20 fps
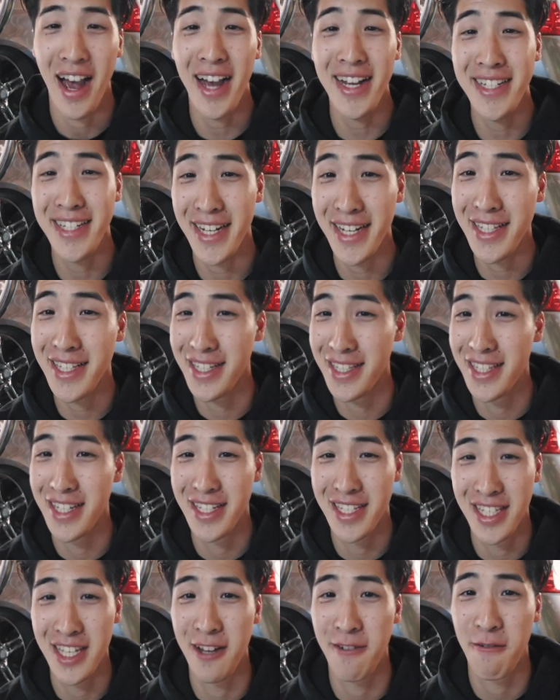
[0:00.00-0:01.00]
I dailied
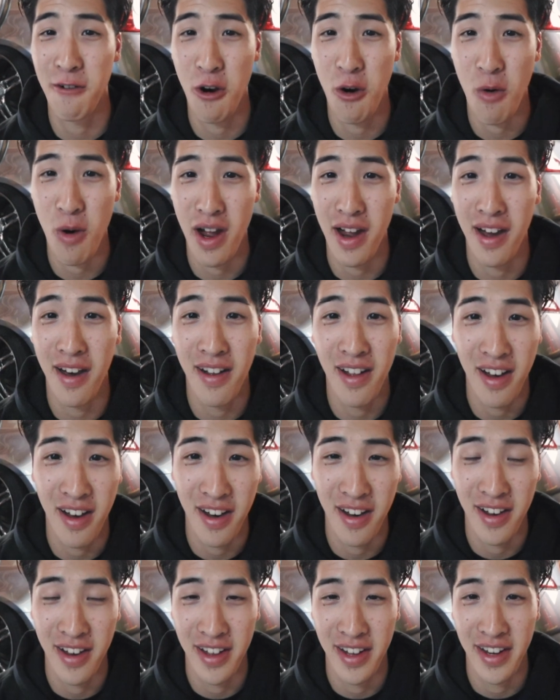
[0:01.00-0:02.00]
this thing for a while
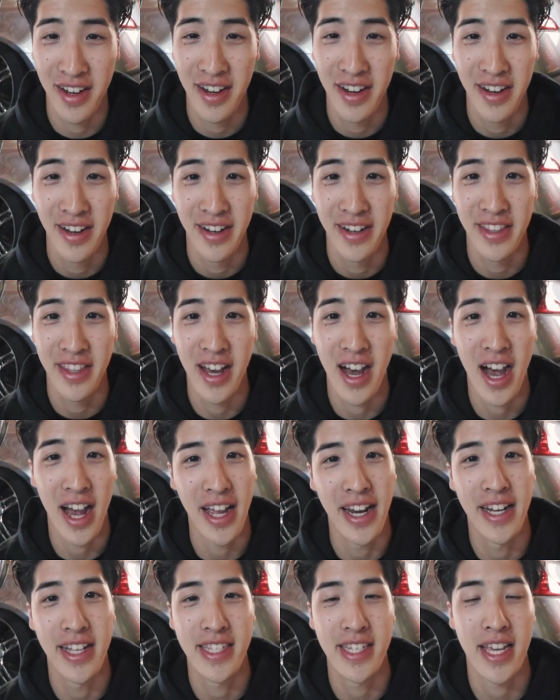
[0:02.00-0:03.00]
on the
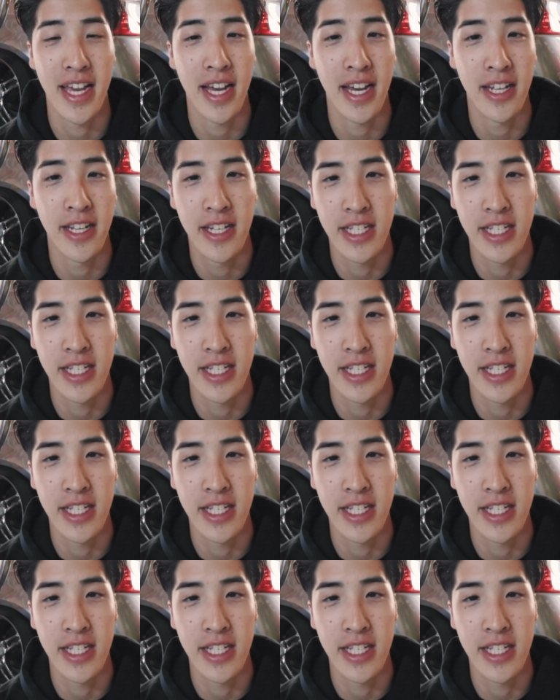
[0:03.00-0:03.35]
height it's at.